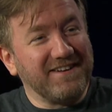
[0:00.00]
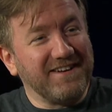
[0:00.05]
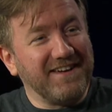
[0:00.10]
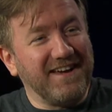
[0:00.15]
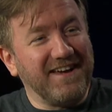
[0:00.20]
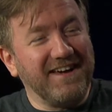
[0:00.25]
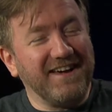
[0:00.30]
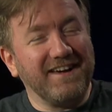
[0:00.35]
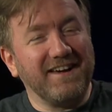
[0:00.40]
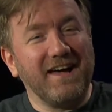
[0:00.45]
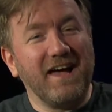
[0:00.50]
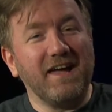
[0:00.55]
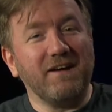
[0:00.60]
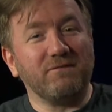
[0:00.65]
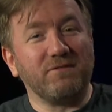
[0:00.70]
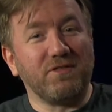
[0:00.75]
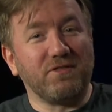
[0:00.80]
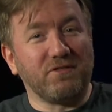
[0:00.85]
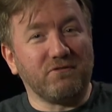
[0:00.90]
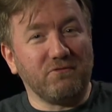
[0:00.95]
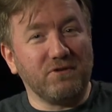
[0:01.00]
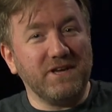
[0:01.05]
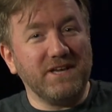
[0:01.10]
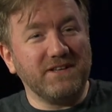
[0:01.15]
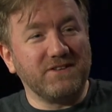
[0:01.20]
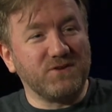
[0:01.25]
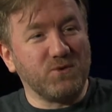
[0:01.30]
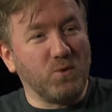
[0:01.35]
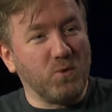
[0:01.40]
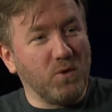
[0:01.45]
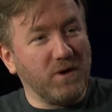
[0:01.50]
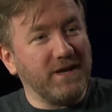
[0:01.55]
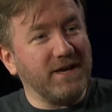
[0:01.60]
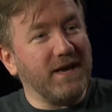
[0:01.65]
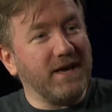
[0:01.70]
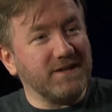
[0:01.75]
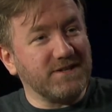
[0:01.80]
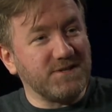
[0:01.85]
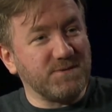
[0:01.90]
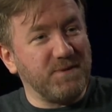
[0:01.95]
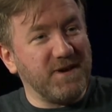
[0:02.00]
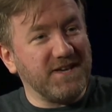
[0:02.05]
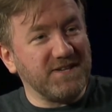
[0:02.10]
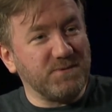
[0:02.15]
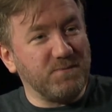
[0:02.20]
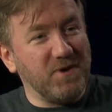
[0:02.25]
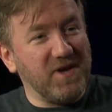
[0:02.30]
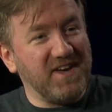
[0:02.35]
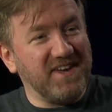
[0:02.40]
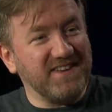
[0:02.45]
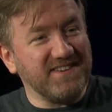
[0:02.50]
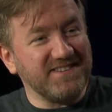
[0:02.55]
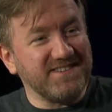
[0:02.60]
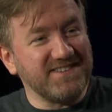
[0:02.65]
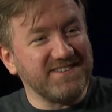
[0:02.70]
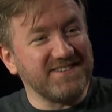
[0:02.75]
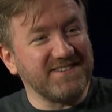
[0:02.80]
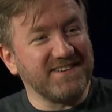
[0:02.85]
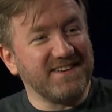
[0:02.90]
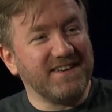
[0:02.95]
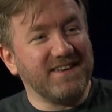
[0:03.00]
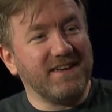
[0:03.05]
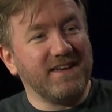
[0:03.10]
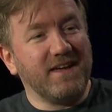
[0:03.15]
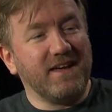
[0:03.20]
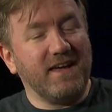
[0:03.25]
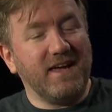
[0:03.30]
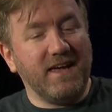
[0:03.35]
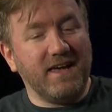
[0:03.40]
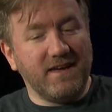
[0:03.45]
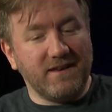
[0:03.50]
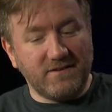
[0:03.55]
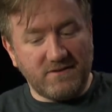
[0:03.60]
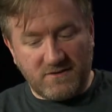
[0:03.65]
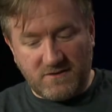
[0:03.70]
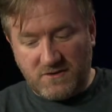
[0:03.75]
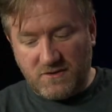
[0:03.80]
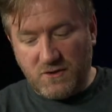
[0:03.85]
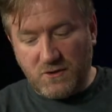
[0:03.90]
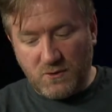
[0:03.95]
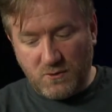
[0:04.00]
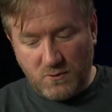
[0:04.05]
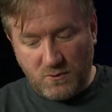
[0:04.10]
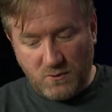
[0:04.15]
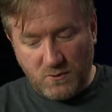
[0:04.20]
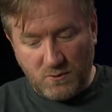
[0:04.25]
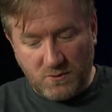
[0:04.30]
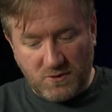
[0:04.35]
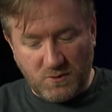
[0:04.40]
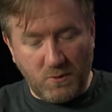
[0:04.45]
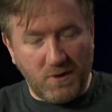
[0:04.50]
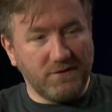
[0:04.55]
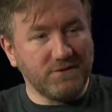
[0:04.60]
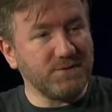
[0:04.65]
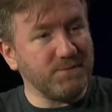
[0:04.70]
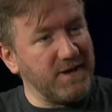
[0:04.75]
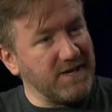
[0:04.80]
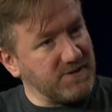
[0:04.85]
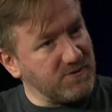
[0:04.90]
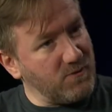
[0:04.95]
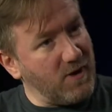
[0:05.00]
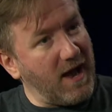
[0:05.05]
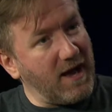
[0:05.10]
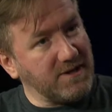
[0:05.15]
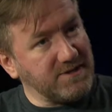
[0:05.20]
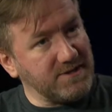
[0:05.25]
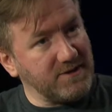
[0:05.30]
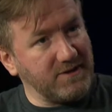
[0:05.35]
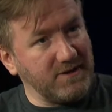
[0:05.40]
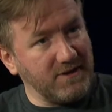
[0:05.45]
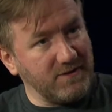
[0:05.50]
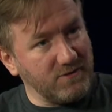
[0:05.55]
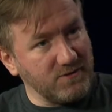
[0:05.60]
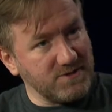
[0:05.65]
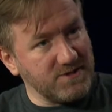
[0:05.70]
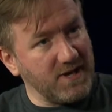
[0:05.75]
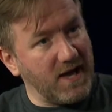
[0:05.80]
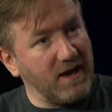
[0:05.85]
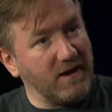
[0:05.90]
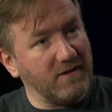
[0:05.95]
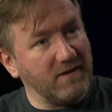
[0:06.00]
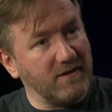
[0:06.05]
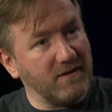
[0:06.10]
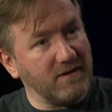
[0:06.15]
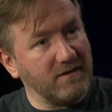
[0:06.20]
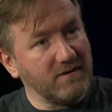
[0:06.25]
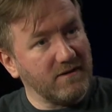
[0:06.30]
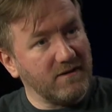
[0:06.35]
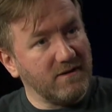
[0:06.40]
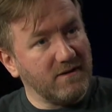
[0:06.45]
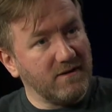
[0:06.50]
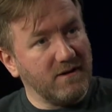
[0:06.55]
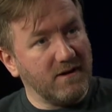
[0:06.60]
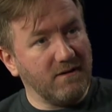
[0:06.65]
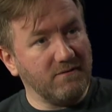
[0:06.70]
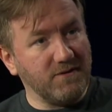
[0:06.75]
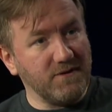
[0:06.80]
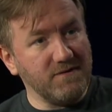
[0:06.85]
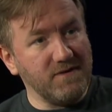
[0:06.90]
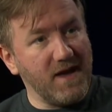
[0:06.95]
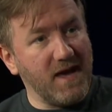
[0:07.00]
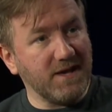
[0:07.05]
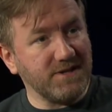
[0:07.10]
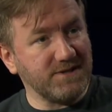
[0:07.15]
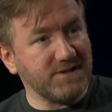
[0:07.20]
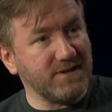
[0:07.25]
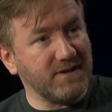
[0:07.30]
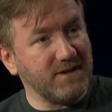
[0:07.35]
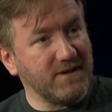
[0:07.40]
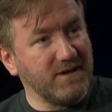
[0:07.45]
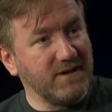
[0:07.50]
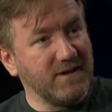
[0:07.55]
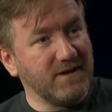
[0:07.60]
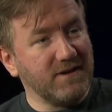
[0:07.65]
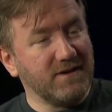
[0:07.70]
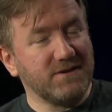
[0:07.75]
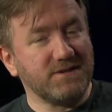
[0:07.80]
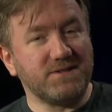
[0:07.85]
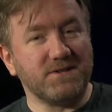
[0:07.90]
Uh, I have three 28 space bays and two 12 space racks on either side of the of the desk. Well, that's great.